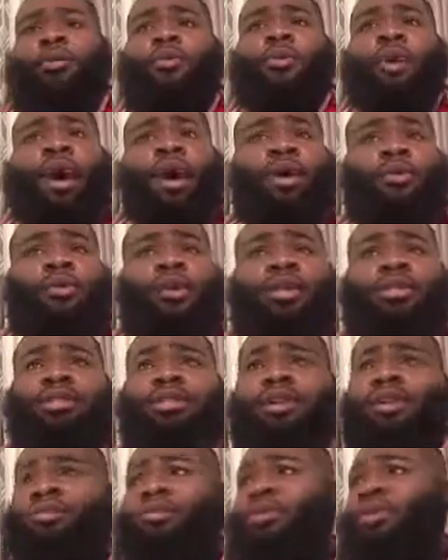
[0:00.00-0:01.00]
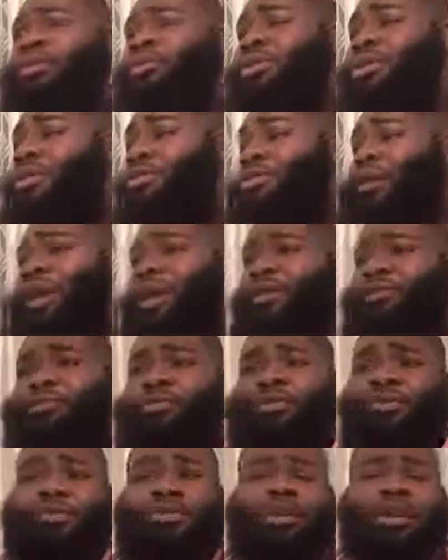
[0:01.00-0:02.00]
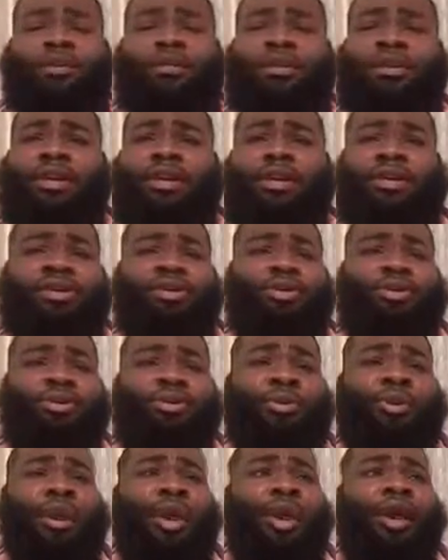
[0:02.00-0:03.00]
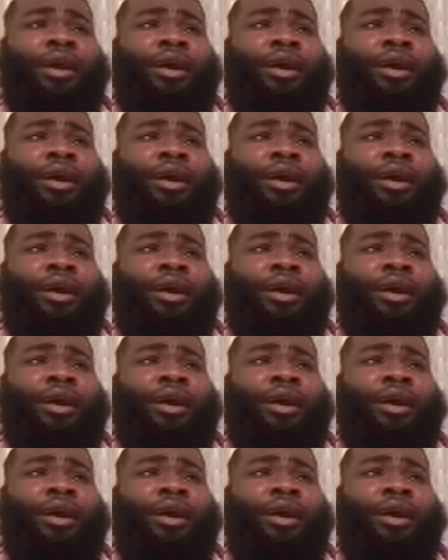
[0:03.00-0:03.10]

Wyatt wakes up, go to the bathroom, do whatever he do,